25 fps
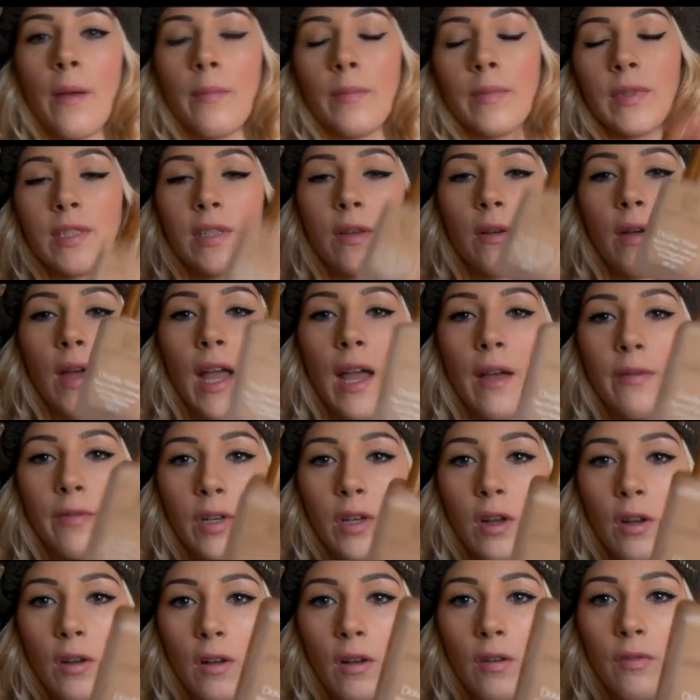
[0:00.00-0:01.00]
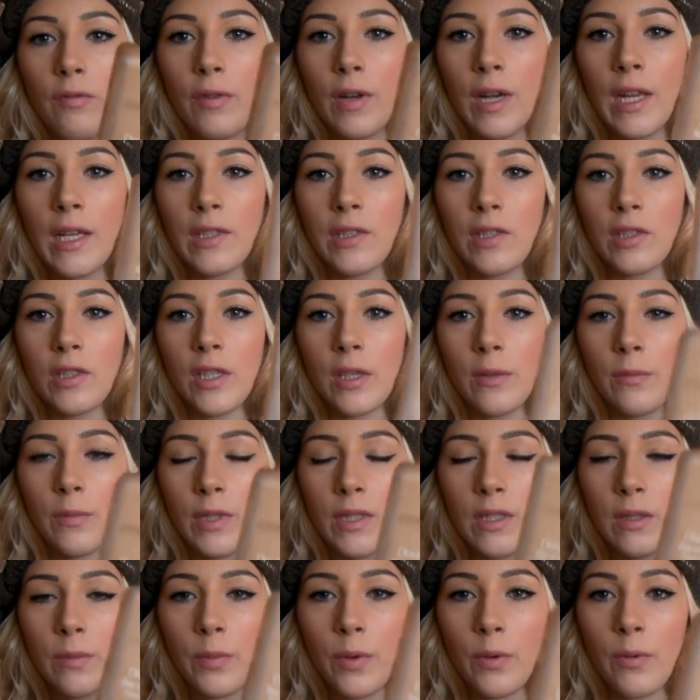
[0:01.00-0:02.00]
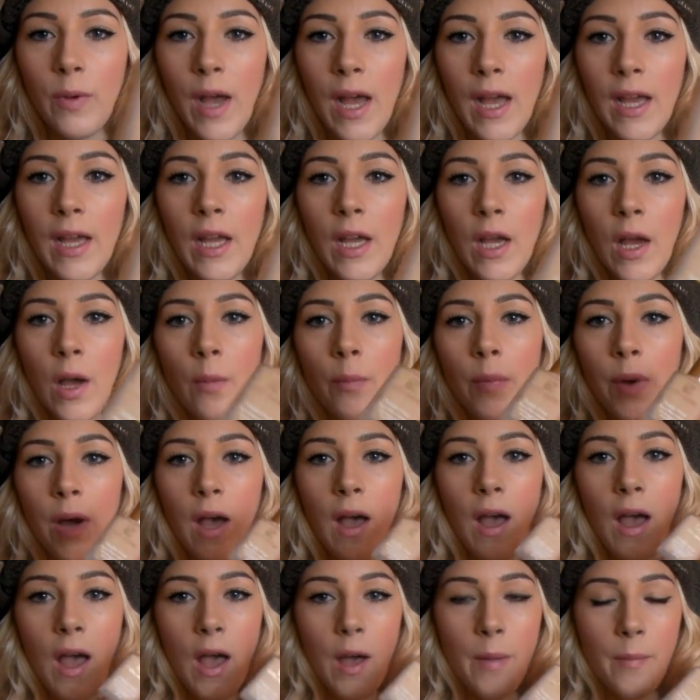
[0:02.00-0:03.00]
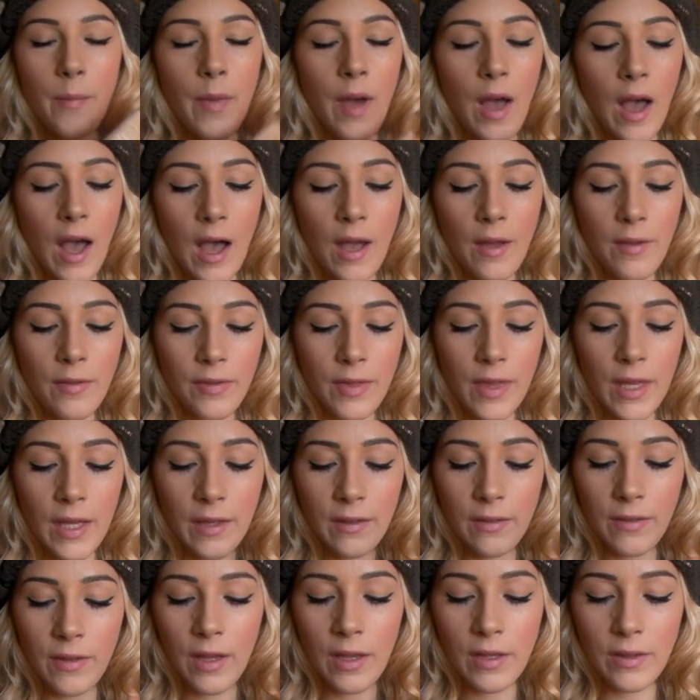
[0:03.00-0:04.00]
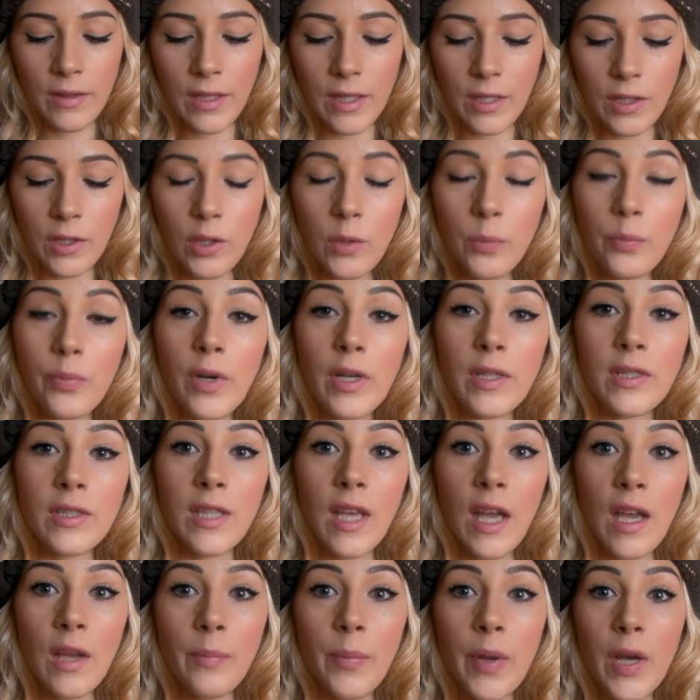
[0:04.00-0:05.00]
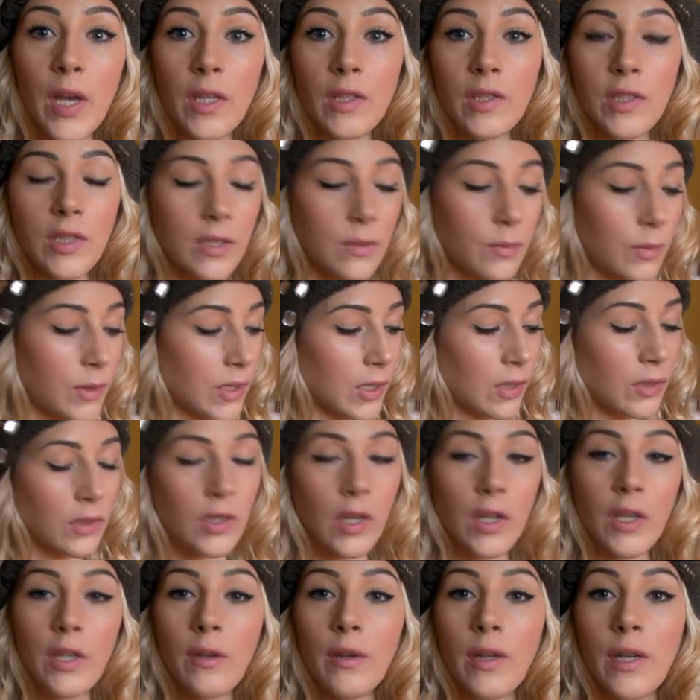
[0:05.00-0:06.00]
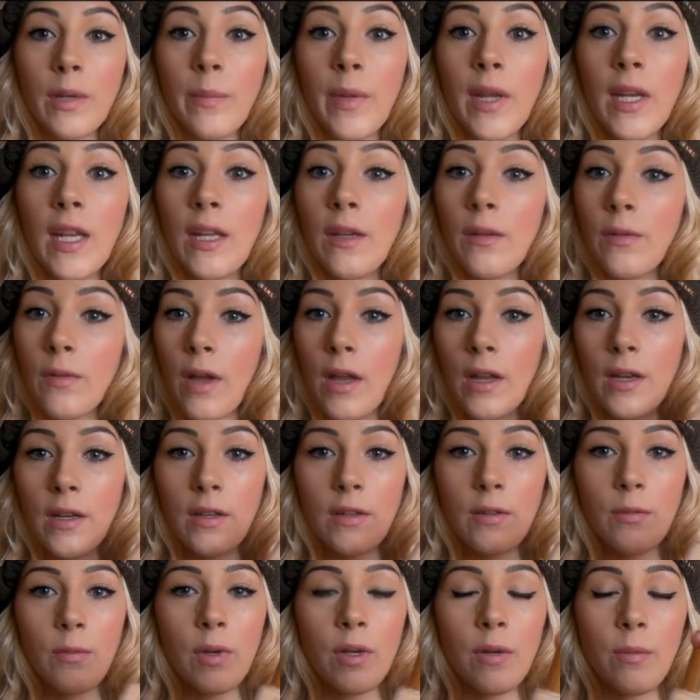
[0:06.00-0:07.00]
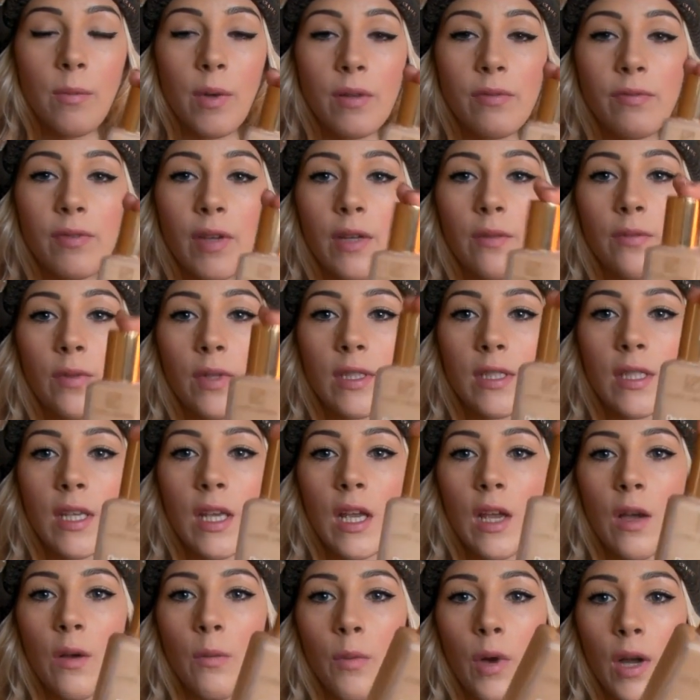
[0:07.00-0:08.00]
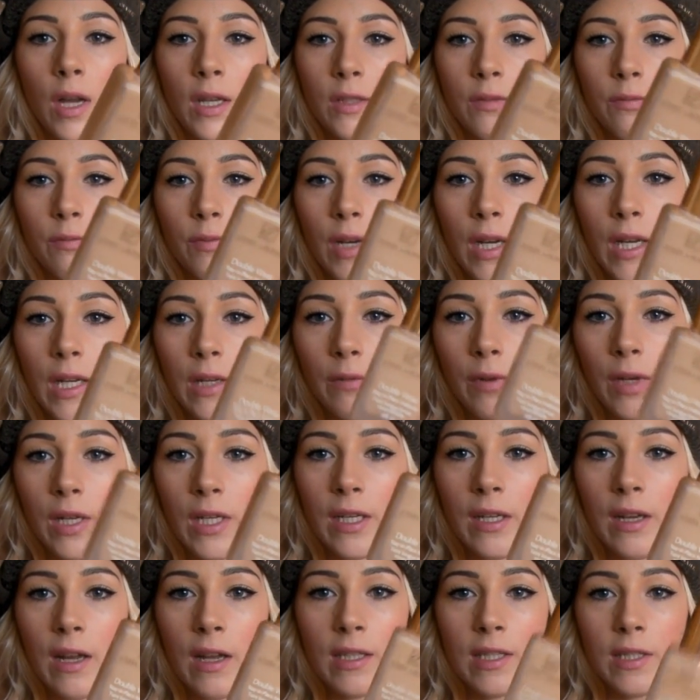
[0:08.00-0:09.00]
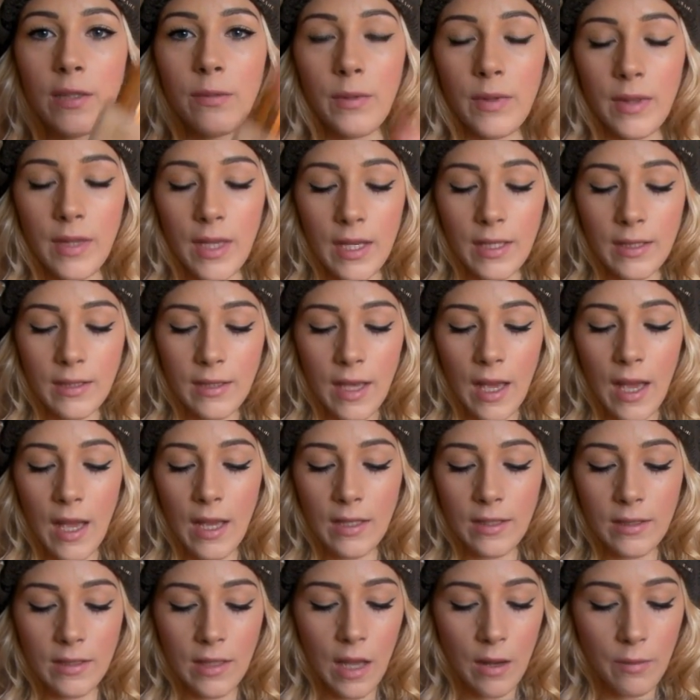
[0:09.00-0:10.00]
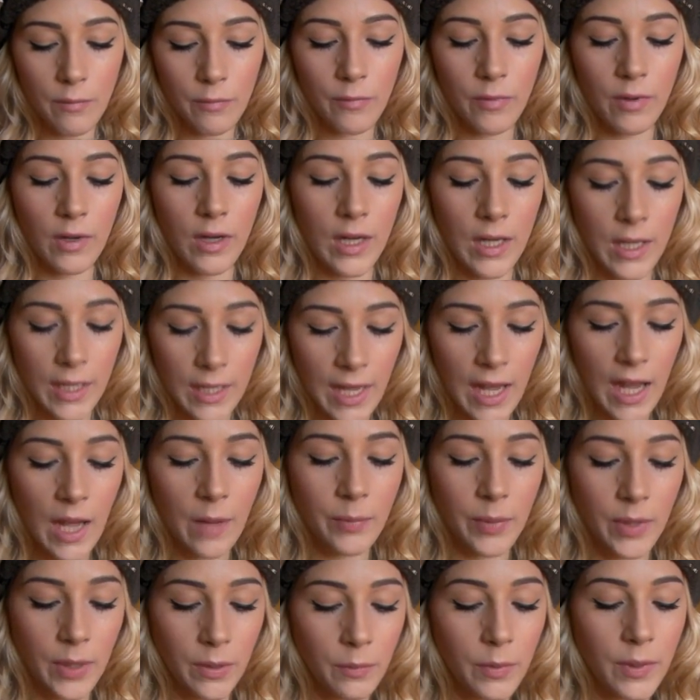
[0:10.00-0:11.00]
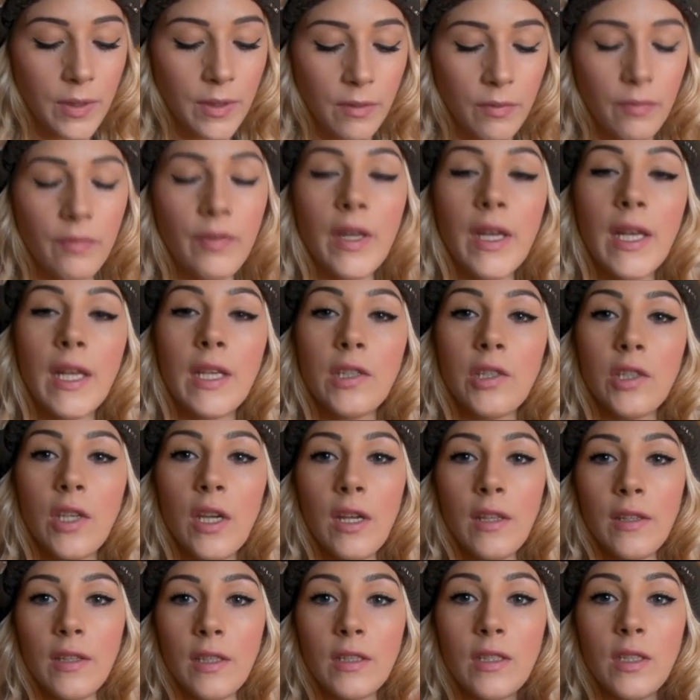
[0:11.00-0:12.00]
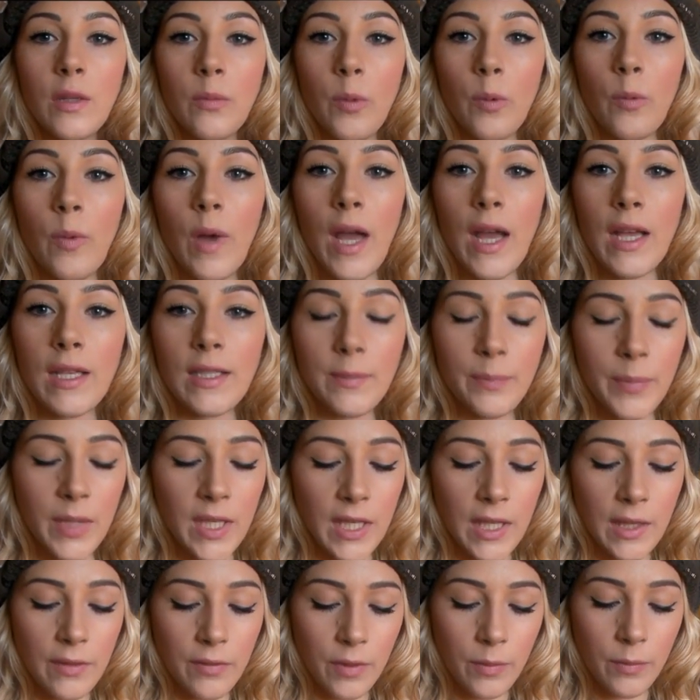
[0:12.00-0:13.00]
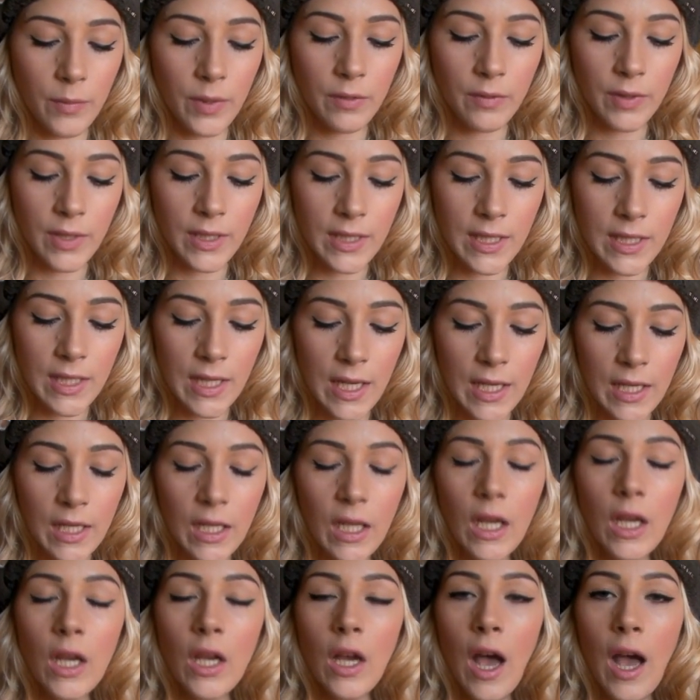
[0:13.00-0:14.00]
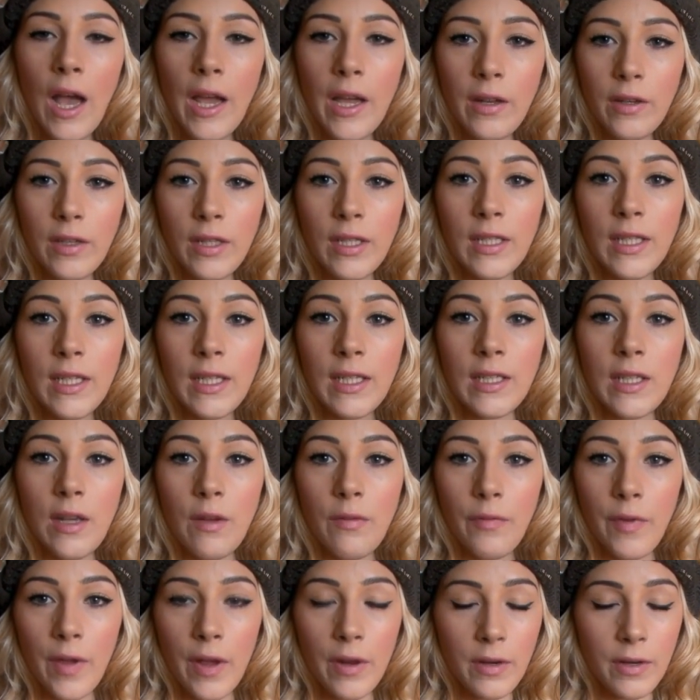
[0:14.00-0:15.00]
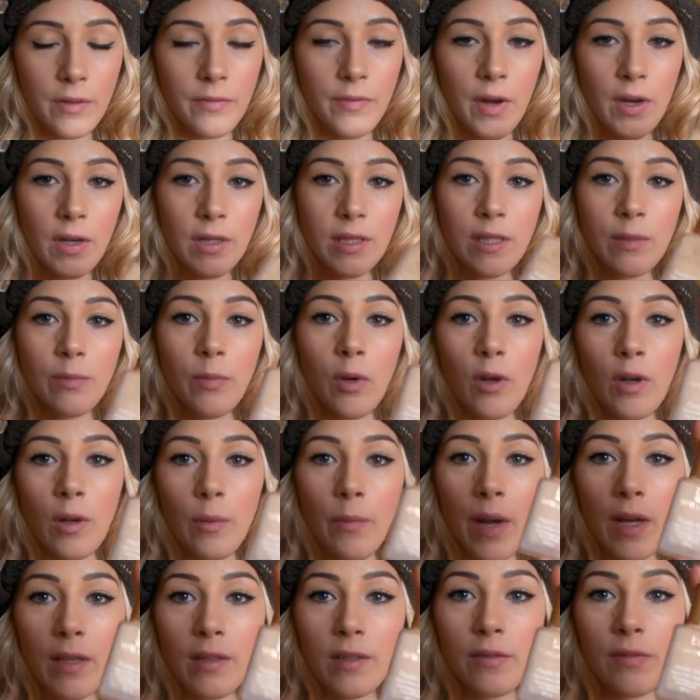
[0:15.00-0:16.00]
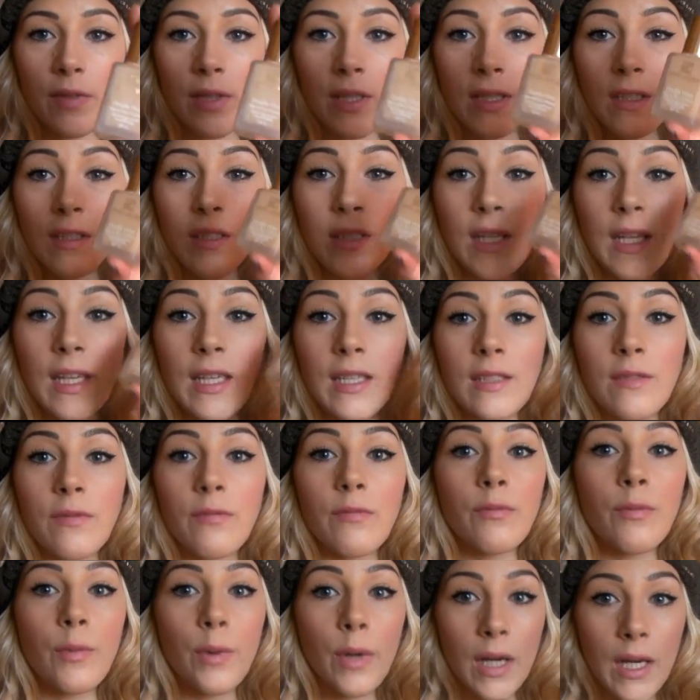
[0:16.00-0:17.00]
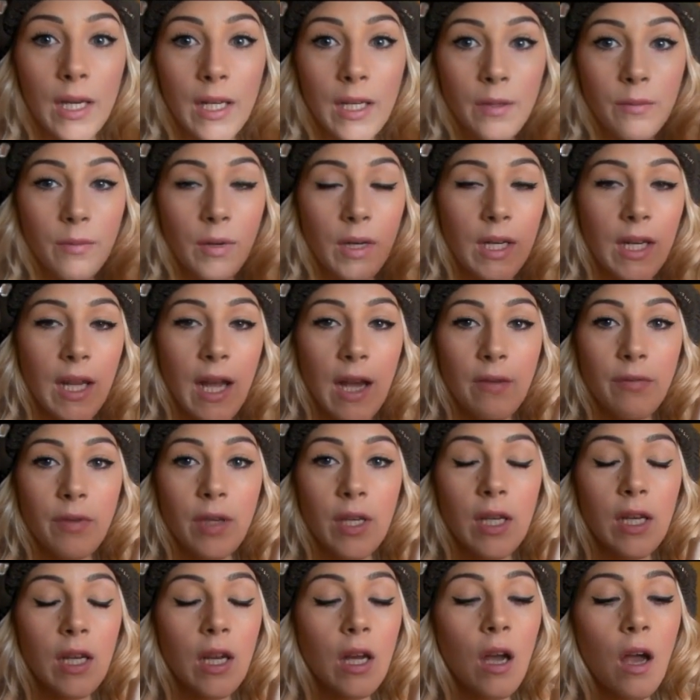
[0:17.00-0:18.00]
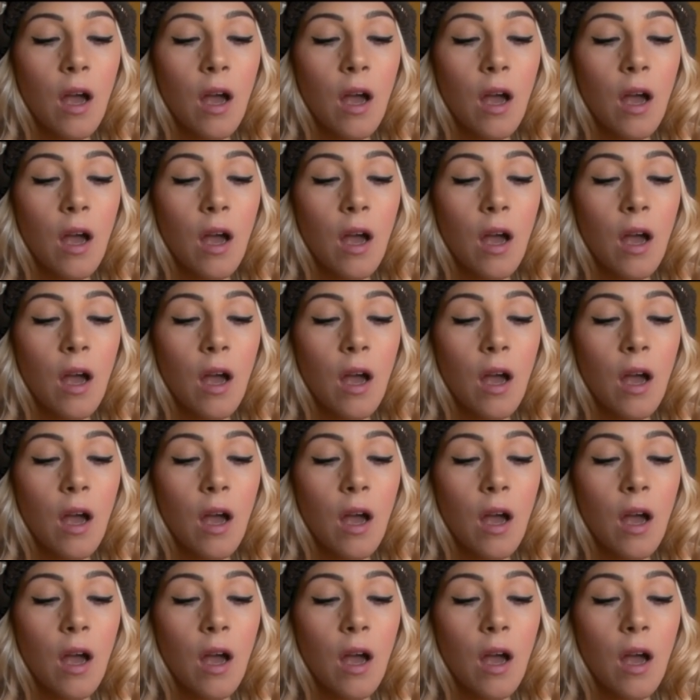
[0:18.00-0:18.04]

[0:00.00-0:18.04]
So I have an on-off relationship with Double Wear. But I think that the new brush that I purchased, which I'll show you in a minute, another one of my favourites, works really nicely with this, and I'm really happy with the finish that Double Wear has been giving me recently. I only need a very small amount of this because it is really heavy.